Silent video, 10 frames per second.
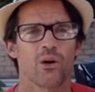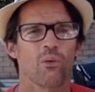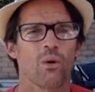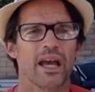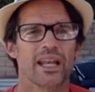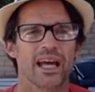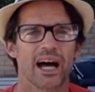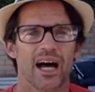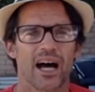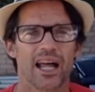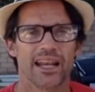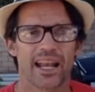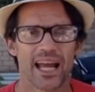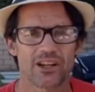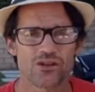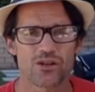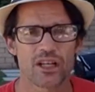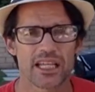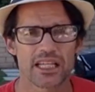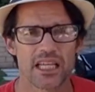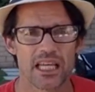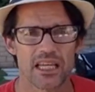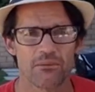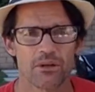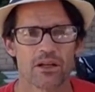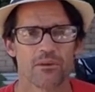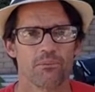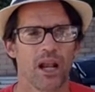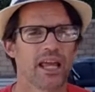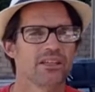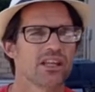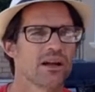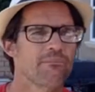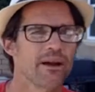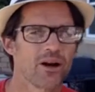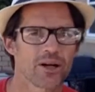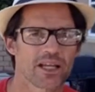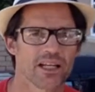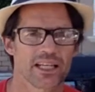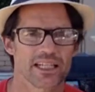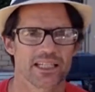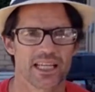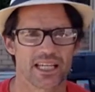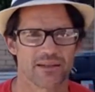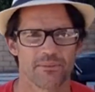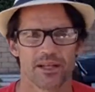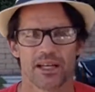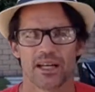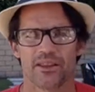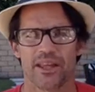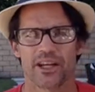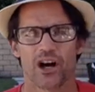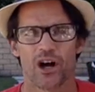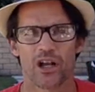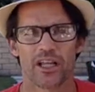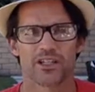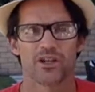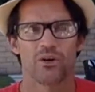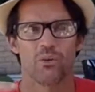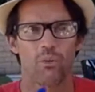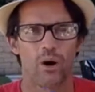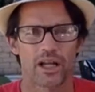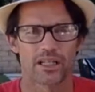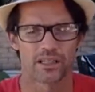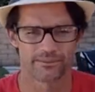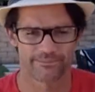When a National League team plays an American League team, they call it what?